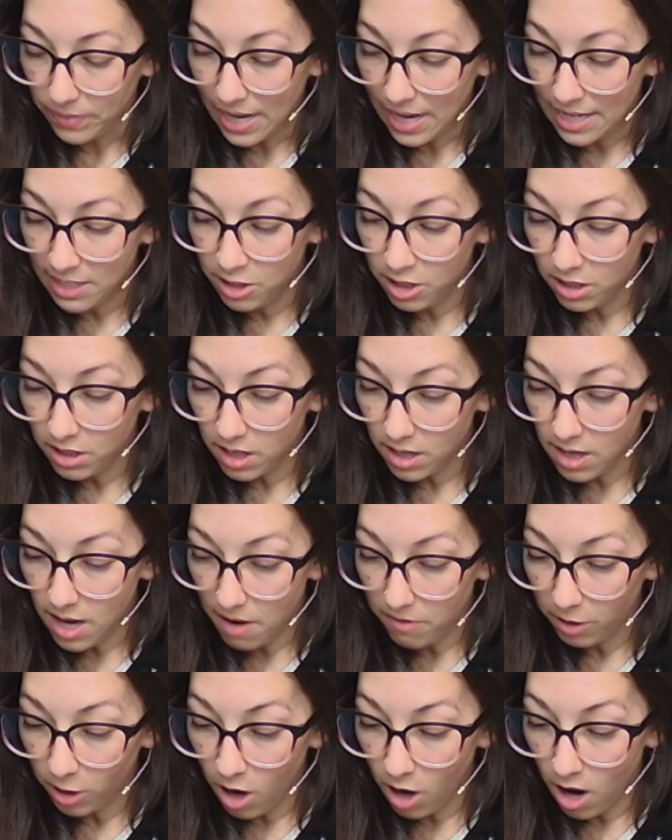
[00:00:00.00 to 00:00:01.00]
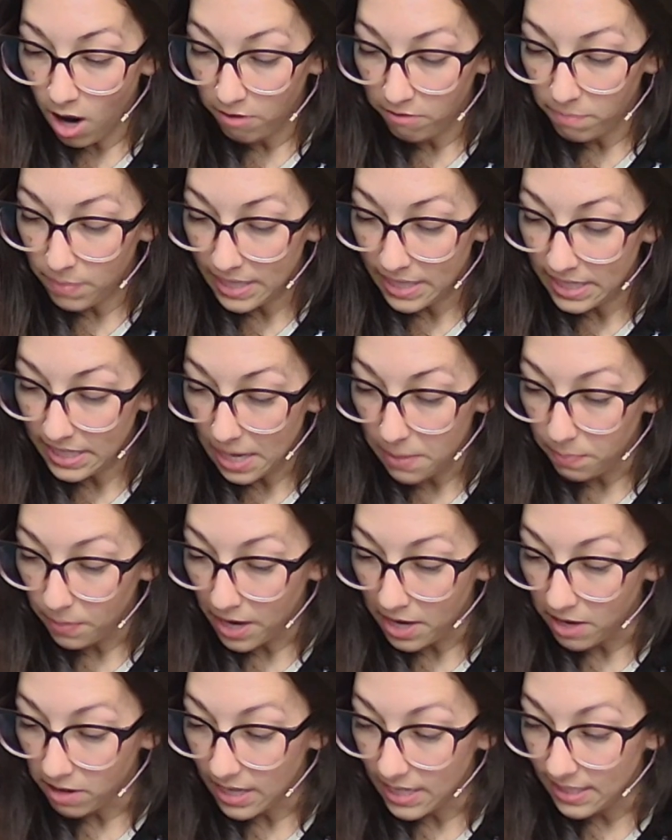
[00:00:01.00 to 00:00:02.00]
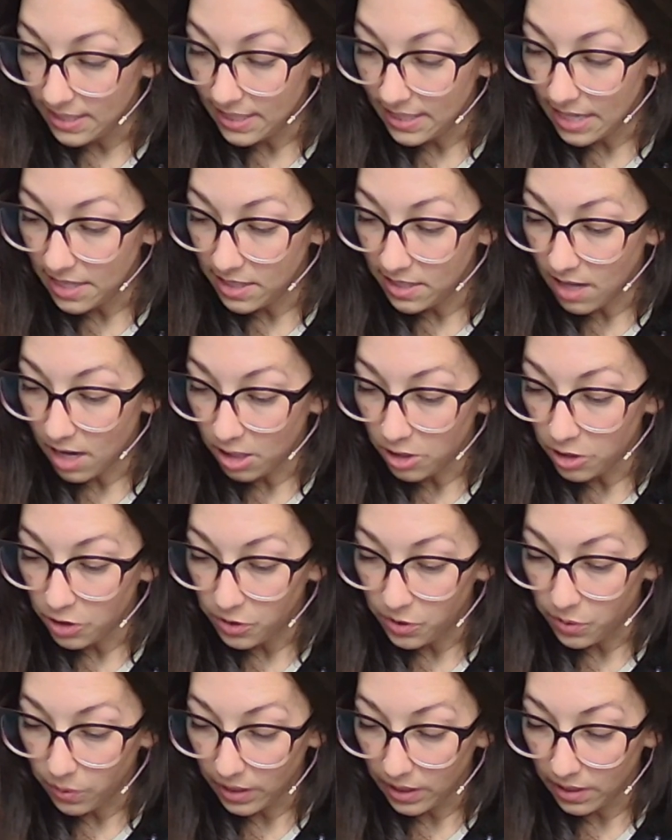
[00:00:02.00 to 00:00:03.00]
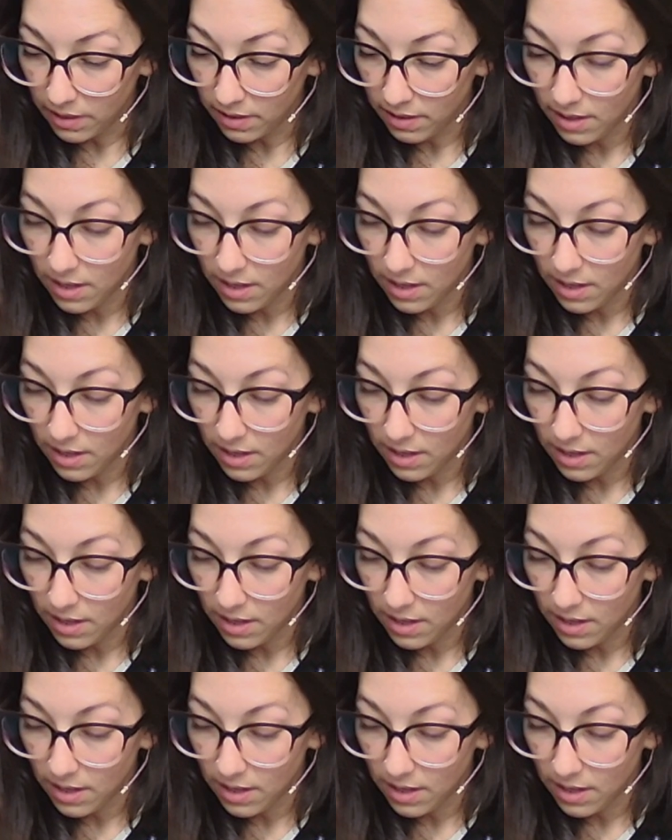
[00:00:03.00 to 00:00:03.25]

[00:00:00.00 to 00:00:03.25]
I took the cover off my typewriter and said to Dr. Seward,